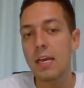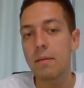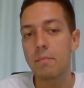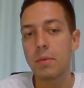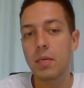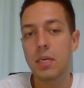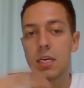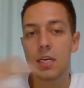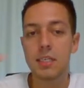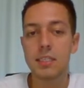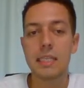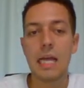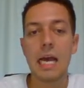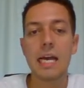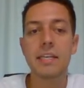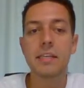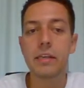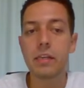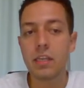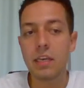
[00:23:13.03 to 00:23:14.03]
because
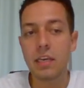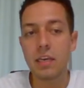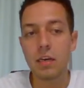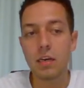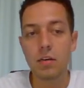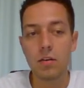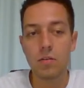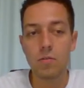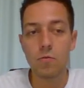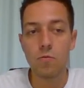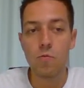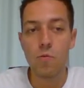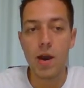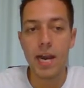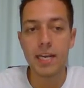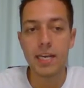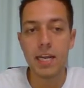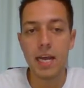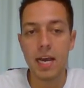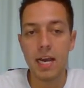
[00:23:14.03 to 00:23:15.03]
statically
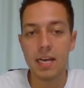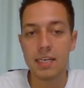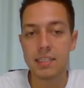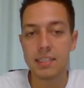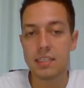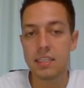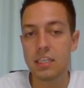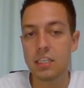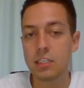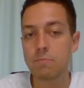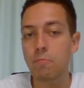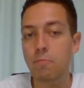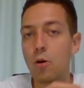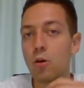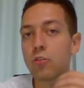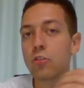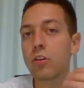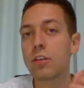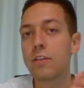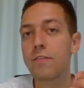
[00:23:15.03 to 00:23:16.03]
white has this
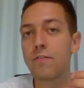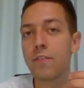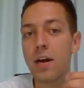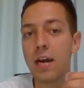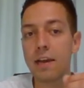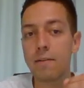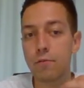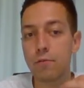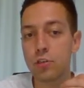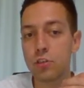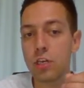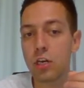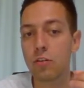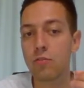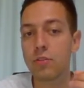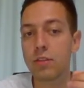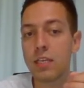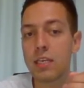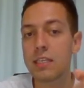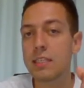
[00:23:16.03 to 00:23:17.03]
pawn on e5 which
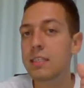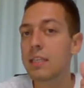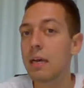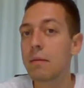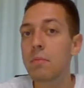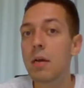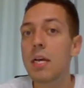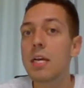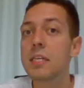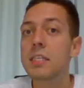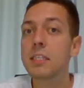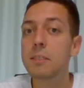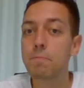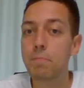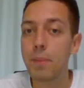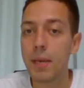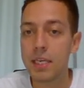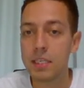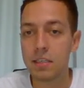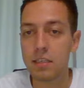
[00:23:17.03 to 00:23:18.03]
guarantees them
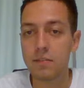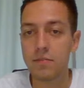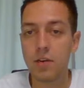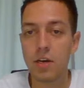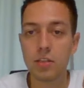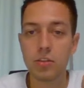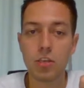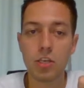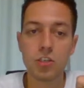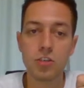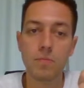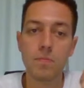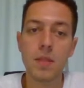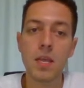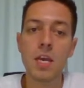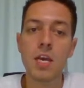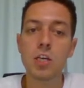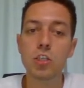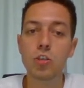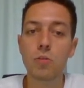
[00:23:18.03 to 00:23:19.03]
space advantage.
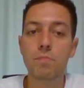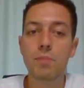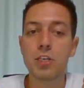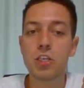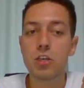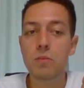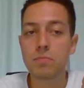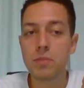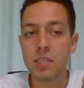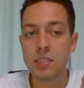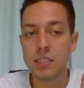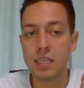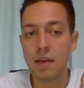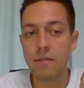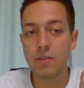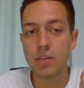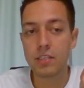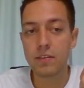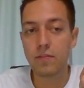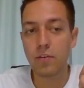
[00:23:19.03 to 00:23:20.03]
So bishop
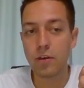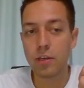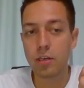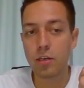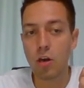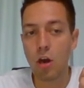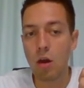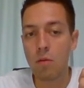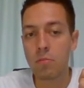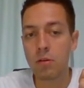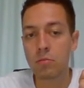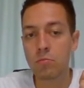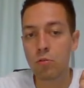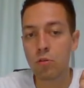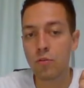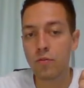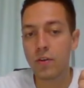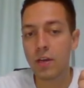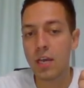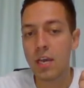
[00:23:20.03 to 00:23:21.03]
d7 is very common
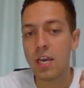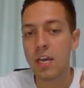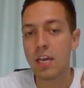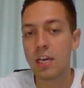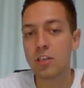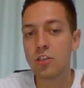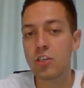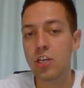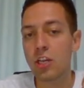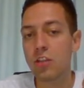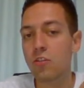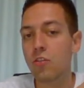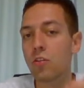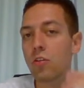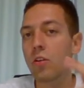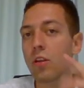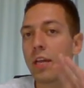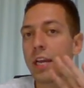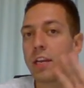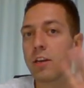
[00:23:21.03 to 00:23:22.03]
move. In
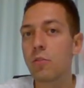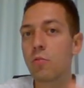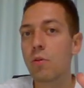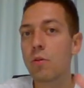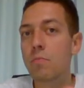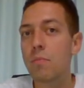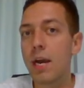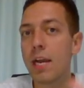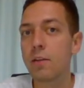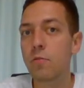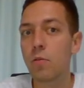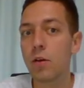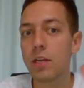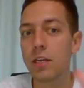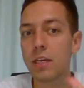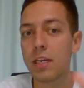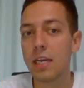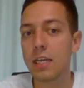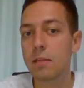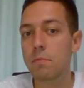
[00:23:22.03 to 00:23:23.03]
general, later we might want to
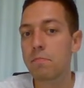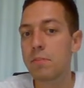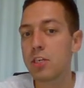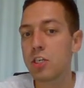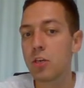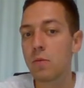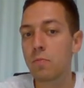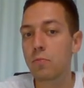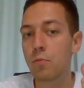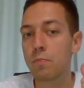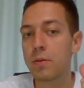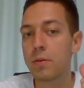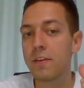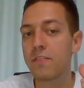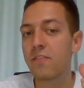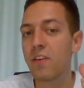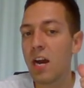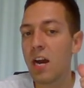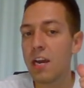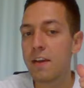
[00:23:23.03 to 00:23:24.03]
get bishop to
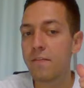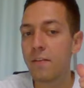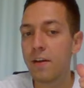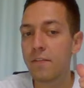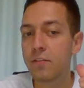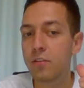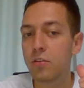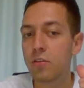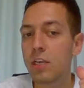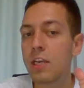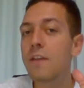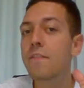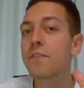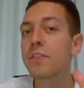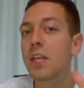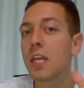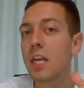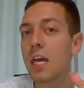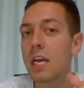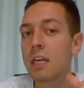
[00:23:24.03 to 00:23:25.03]
b5 after if
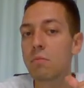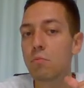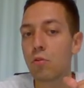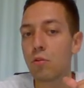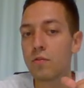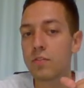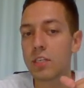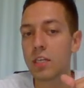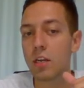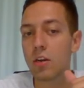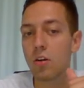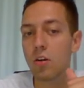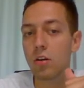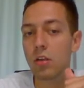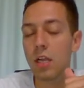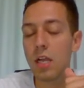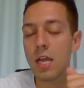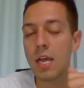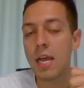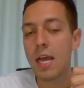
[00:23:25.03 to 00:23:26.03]
the knight moves at
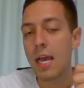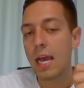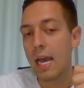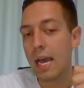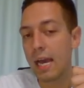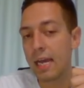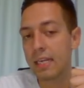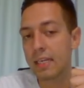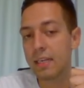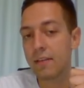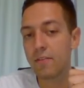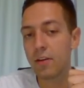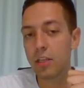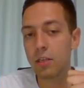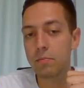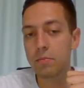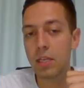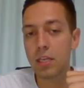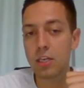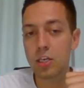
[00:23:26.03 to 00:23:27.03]
all and
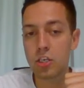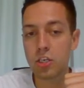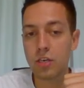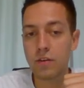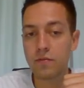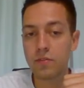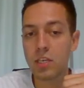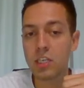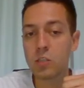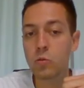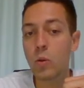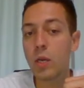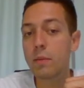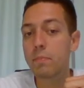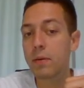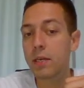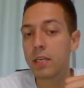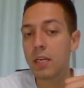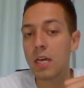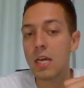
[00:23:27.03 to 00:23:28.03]
develop the initiative this way,
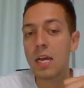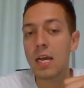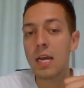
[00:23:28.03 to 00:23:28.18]
but